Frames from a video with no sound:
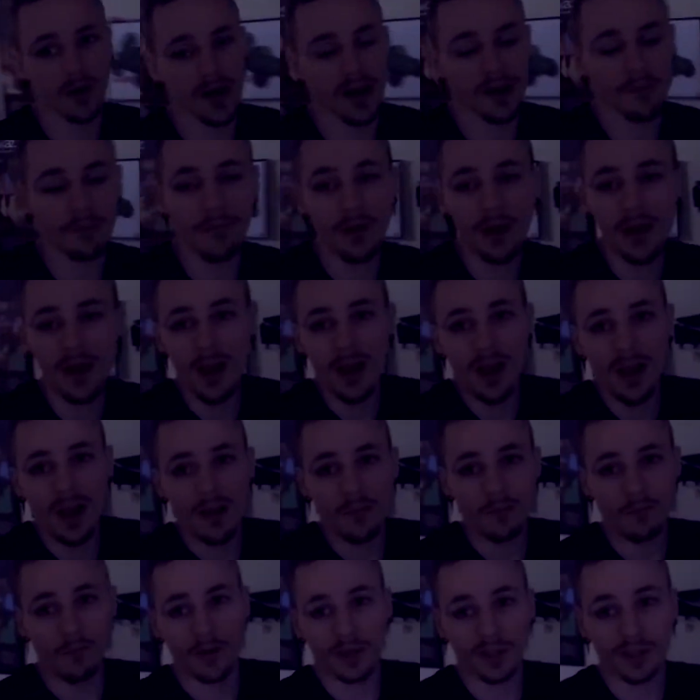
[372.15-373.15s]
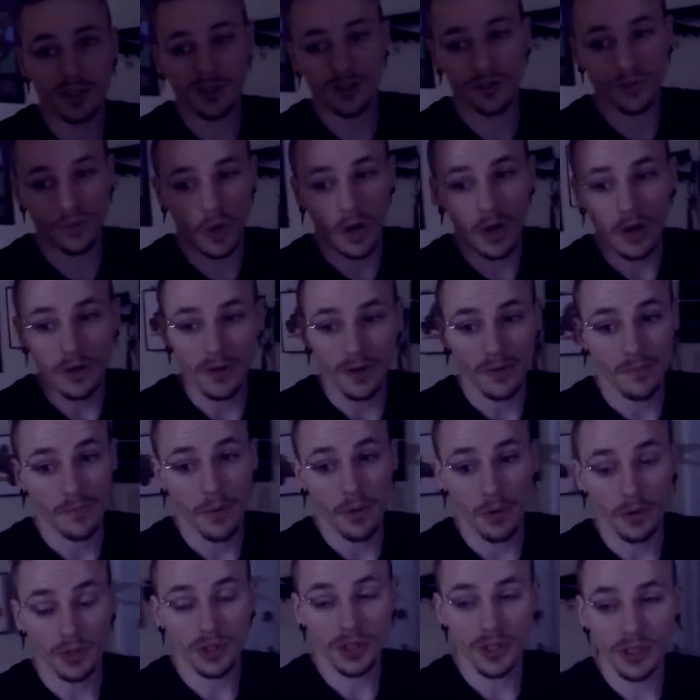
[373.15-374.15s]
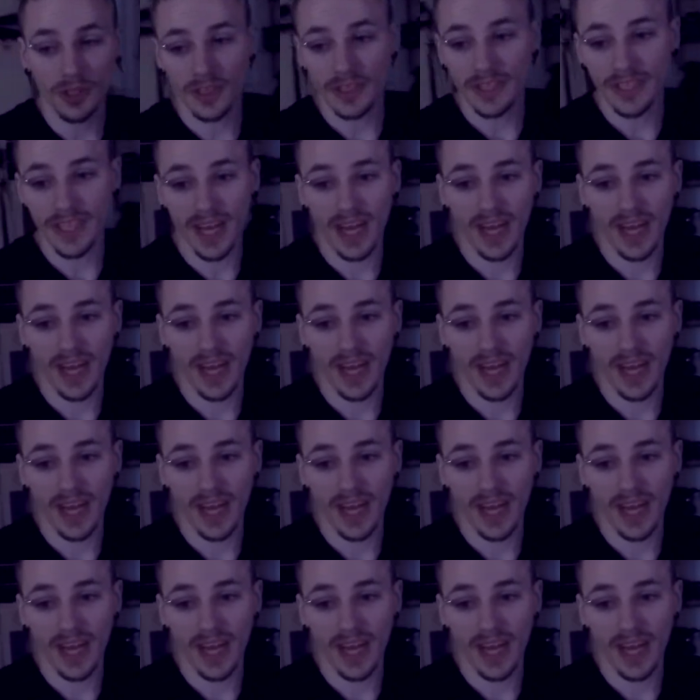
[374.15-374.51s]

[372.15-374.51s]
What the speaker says: I'm much stronger emotionally.